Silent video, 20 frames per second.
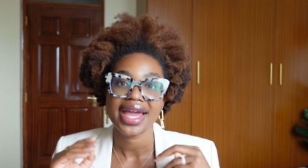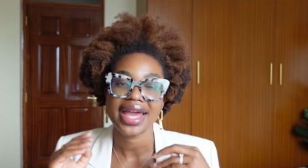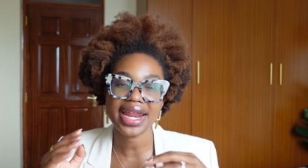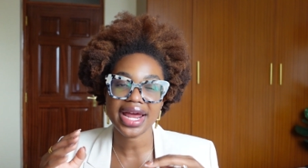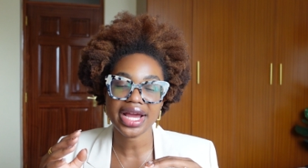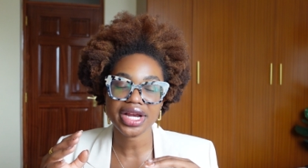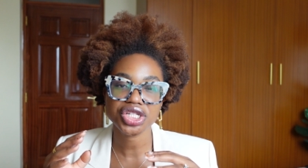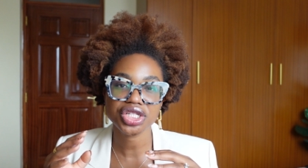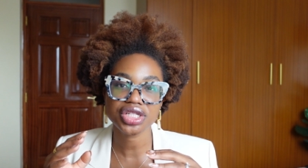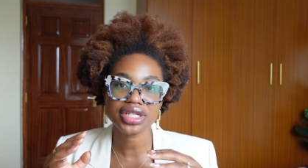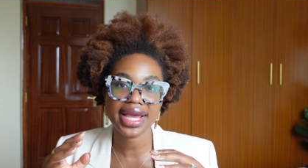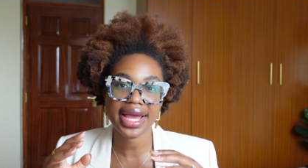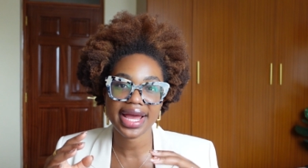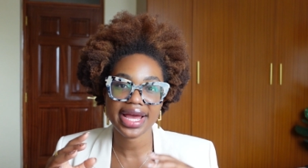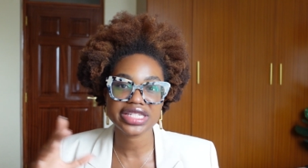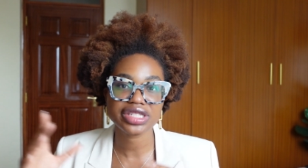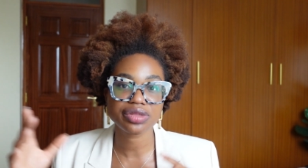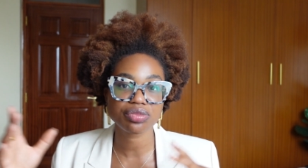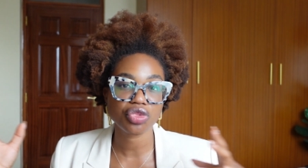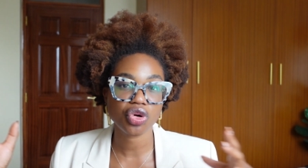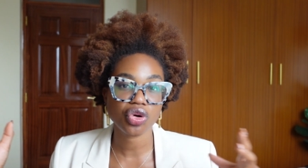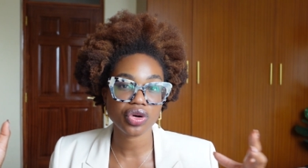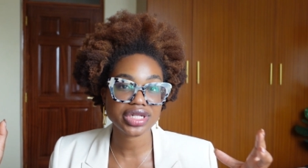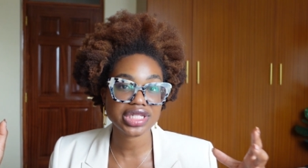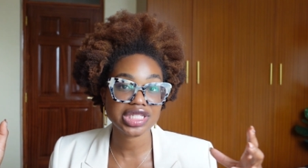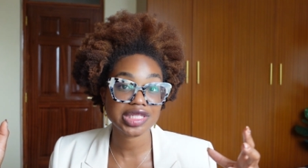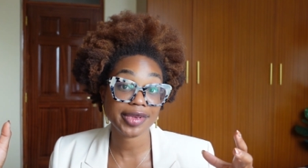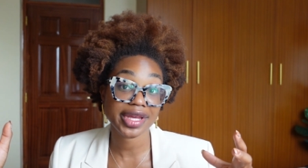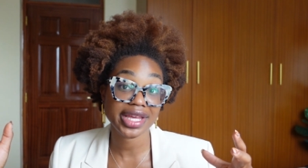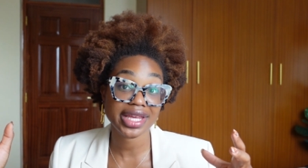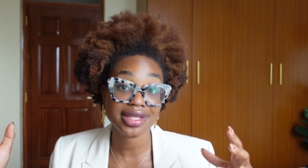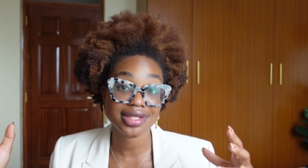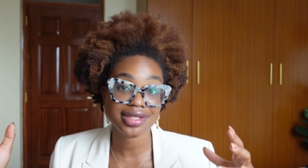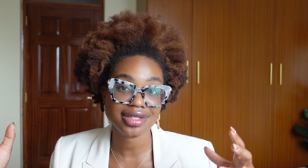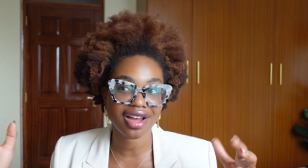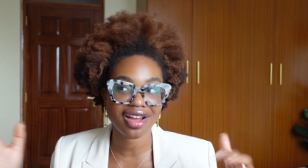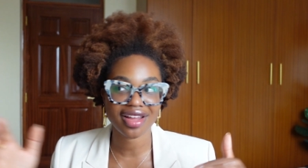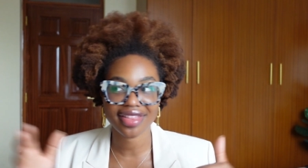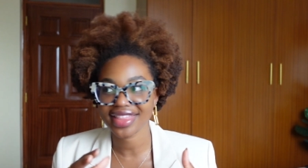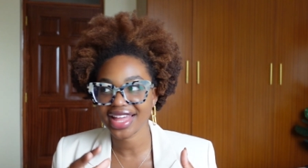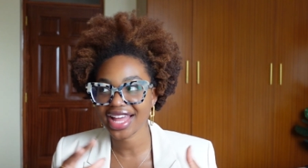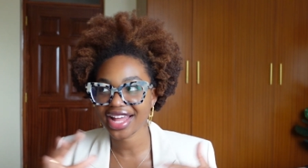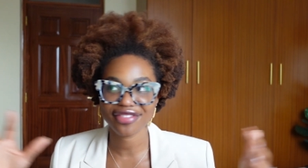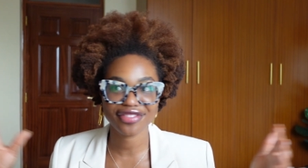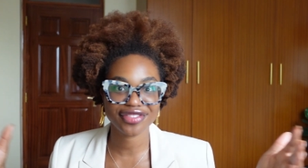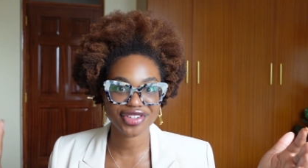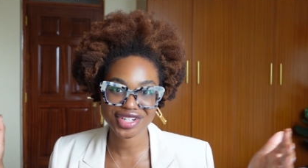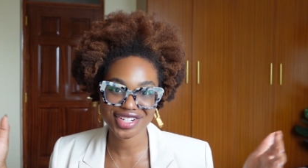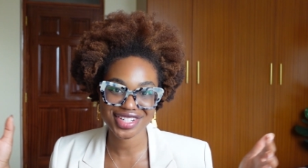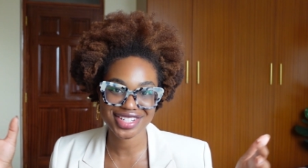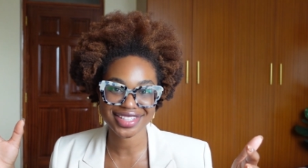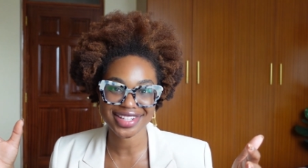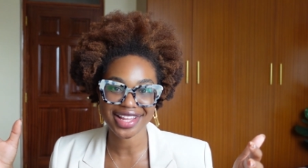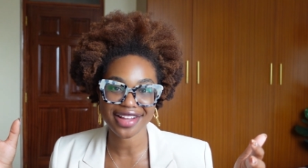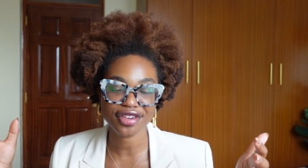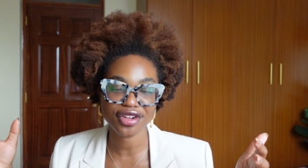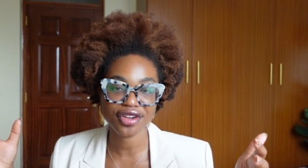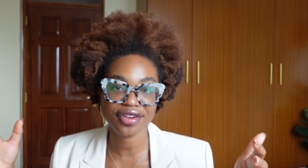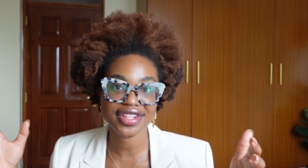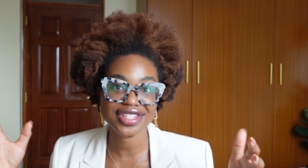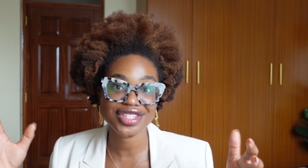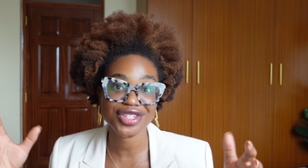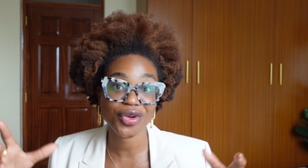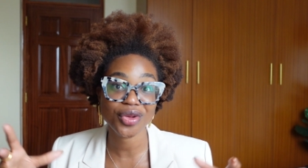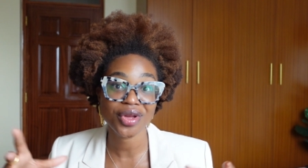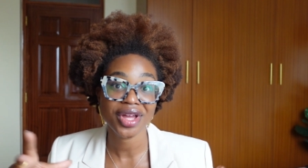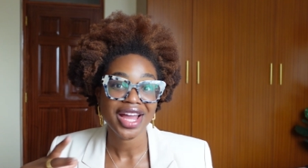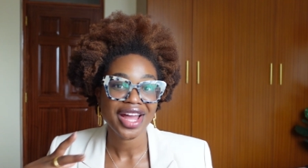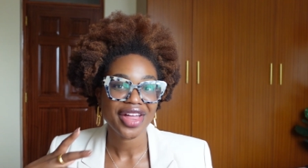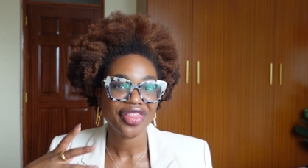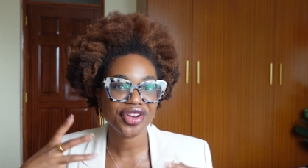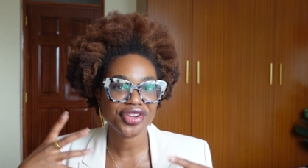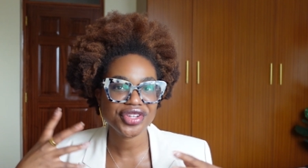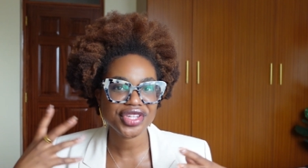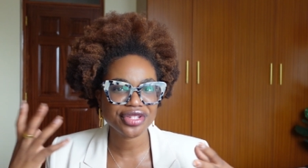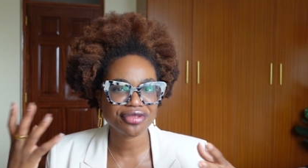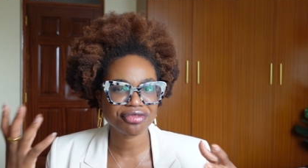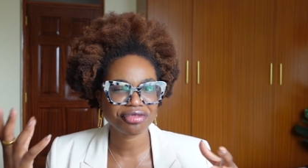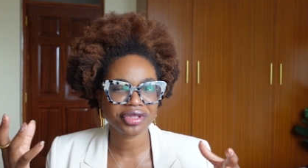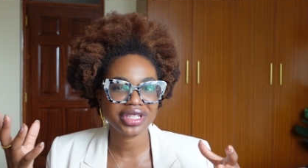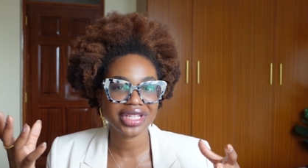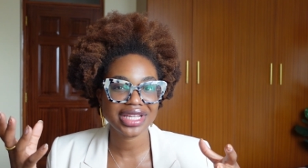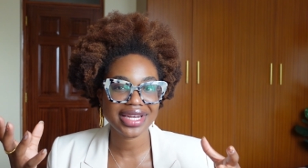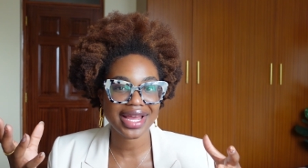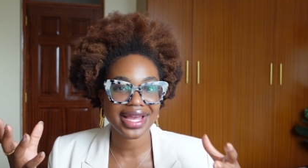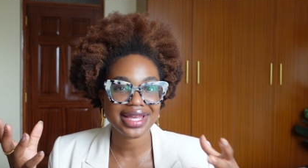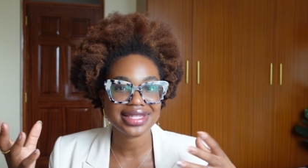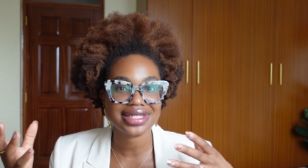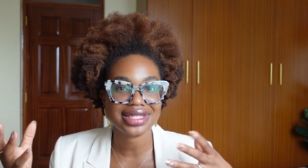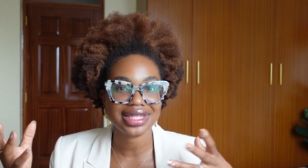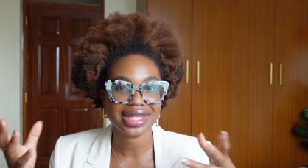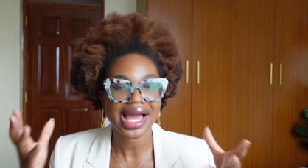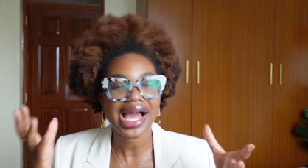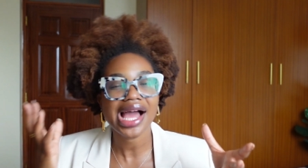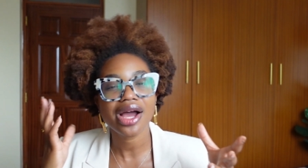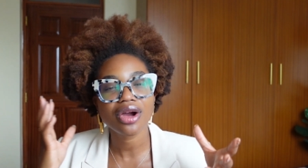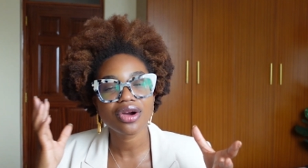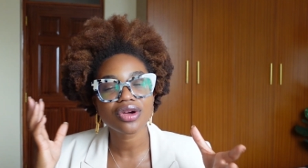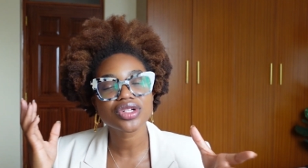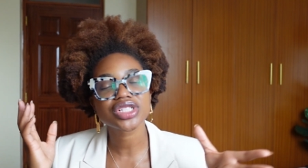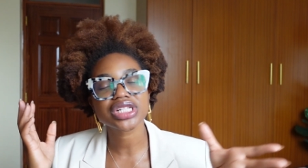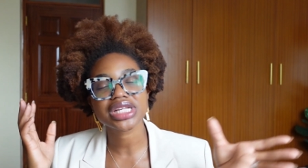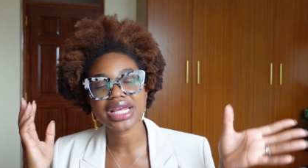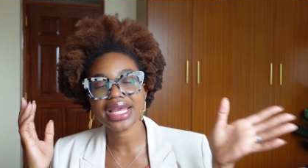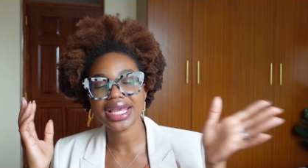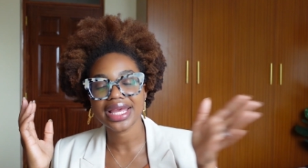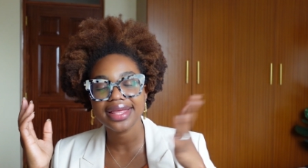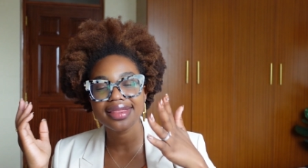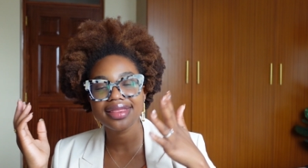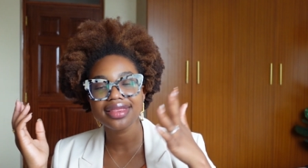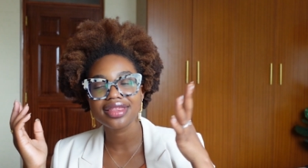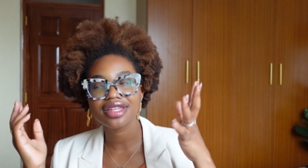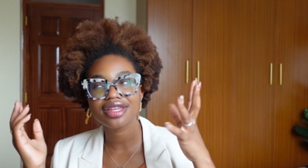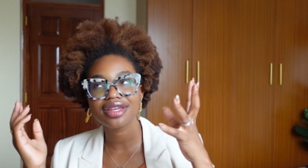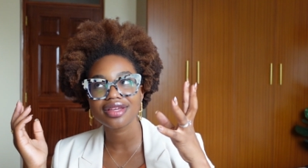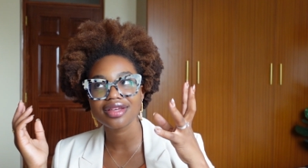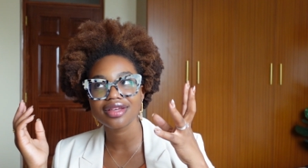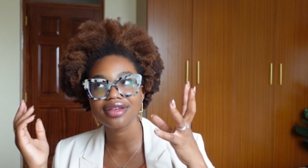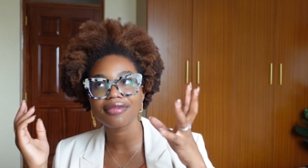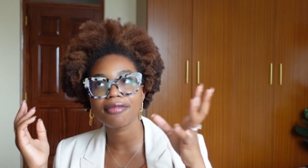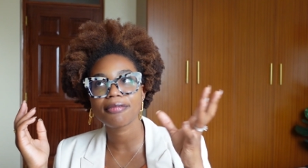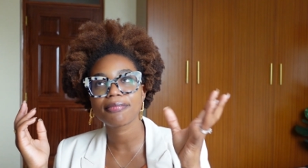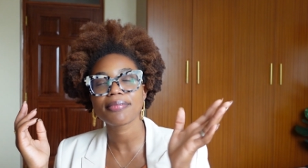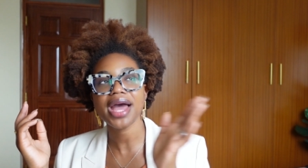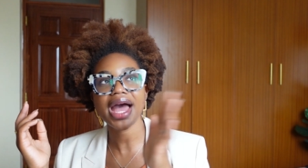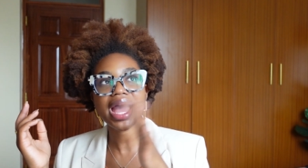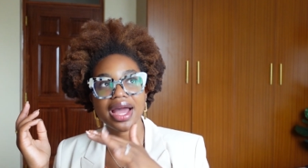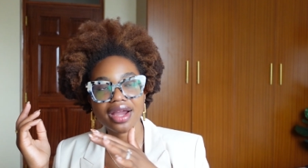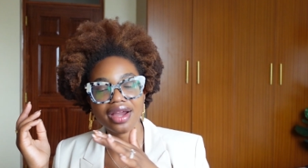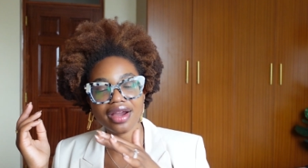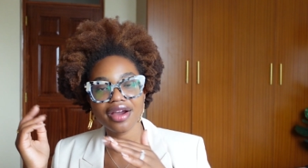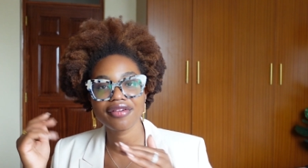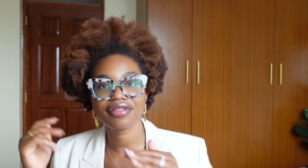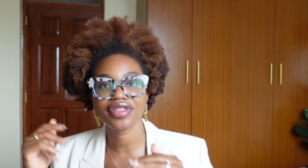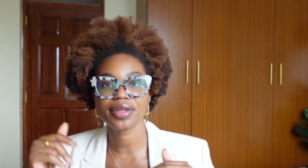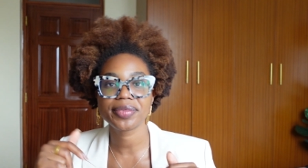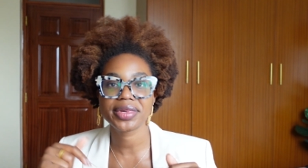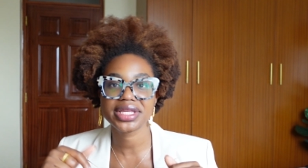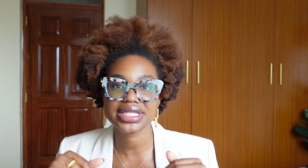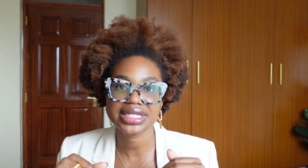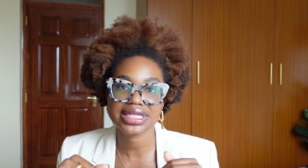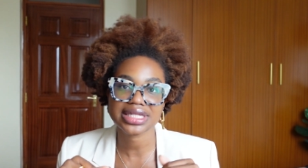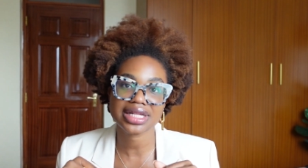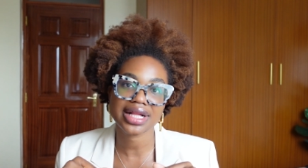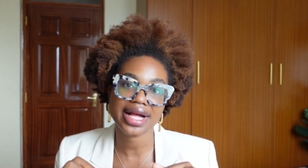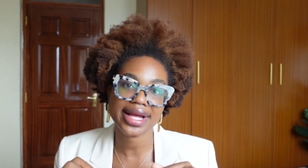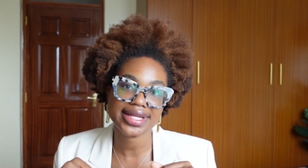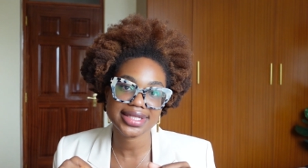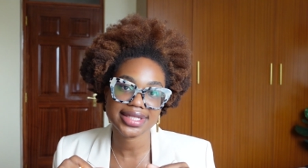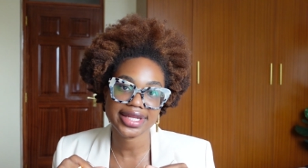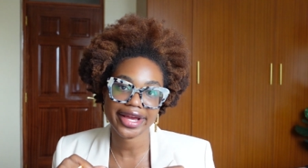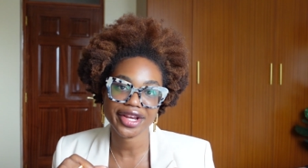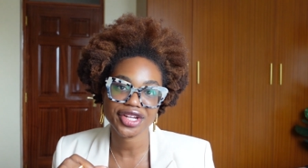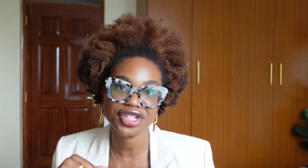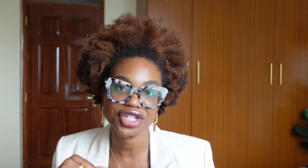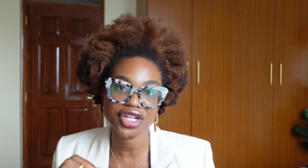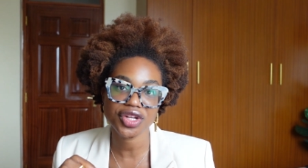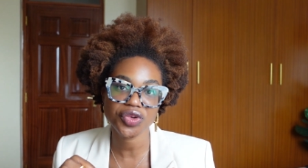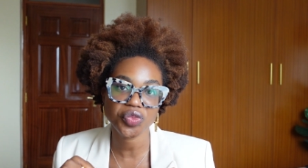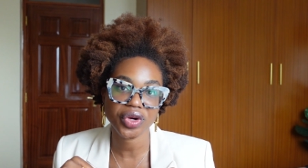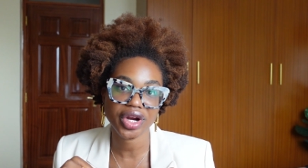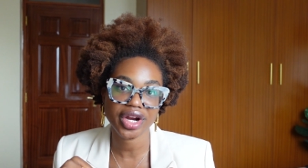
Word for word: it actually has more space on that first level. And so there's this really nice lounge like in the back of the business class section